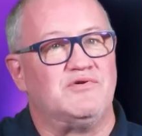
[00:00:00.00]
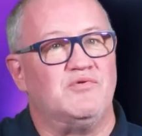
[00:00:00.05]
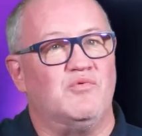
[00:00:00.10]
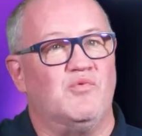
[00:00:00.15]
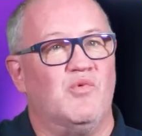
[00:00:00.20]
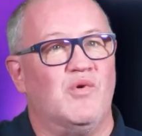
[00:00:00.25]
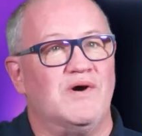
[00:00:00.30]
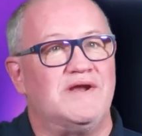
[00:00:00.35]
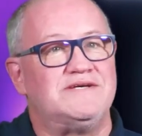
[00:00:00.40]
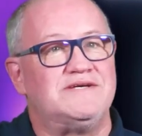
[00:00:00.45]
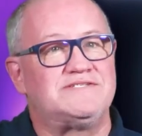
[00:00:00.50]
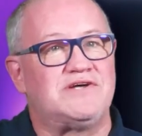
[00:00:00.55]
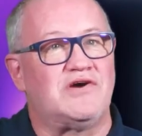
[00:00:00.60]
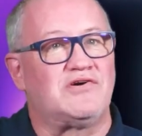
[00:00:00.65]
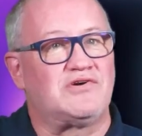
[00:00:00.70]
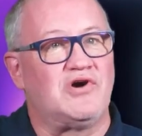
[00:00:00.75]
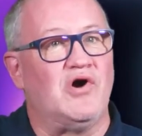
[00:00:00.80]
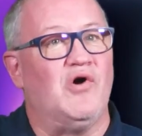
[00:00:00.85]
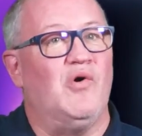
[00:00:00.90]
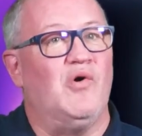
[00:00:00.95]
What is our
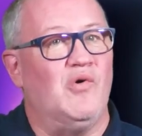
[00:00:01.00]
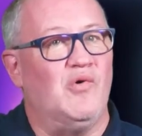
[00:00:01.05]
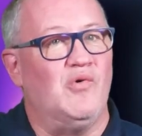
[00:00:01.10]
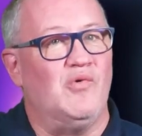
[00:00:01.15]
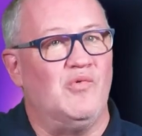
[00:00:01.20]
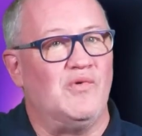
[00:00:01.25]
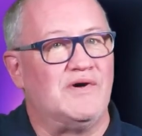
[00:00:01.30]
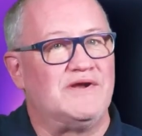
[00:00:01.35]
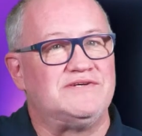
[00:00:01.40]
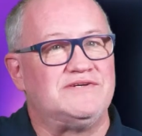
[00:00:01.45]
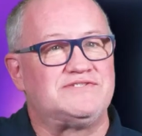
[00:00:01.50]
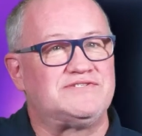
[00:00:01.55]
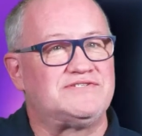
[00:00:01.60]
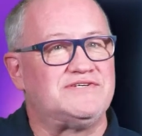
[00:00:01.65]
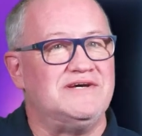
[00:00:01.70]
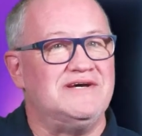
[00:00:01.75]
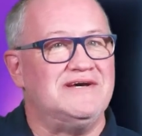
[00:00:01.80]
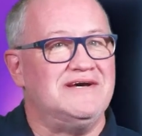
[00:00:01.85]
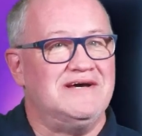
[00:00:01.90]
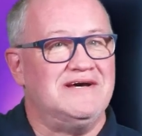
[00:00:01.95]
goal? What is
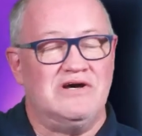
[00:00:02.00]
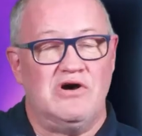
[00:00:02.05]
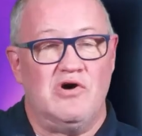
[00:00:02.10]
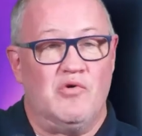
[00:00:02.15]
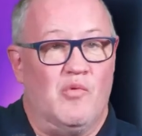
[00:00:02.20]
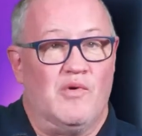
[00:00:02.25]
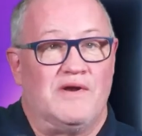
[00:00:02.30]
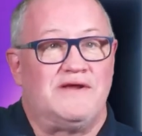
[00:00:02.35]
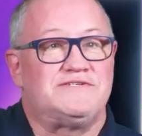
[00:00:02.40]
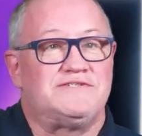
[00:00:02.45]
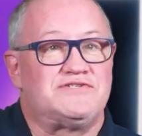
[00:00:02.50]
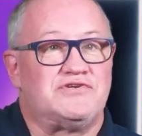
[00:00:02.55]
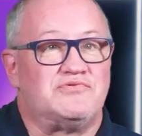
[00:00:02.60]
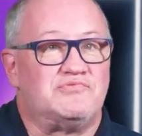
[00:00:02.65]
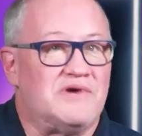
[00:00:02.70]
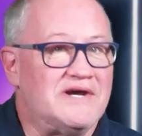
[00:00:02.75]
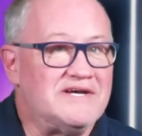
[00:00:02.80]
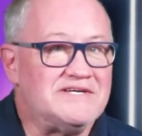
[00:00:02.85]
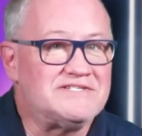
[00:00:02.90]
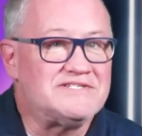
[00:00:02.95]
what is the
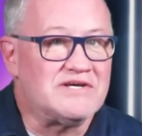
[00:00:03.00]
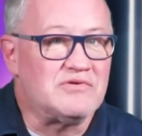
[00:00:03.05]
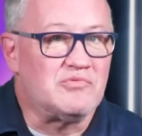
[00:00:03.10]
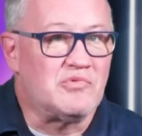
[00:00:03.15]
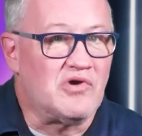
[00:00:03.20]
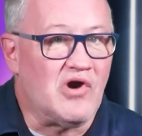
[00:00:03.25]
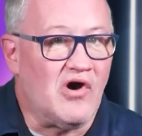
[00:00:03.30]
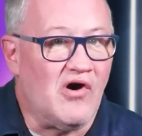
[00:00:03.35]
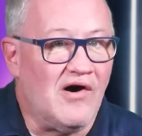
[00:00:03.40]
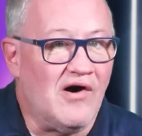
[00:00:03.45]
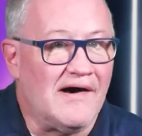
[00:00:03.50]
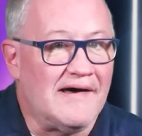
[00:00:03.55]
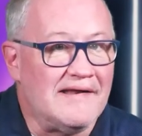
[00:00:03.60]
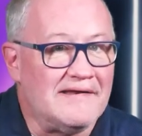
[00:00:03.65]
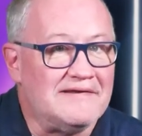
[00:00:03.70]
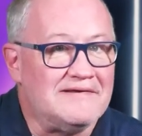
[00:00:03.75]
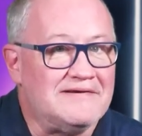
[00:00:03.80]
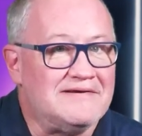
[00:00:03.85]
race that we're on?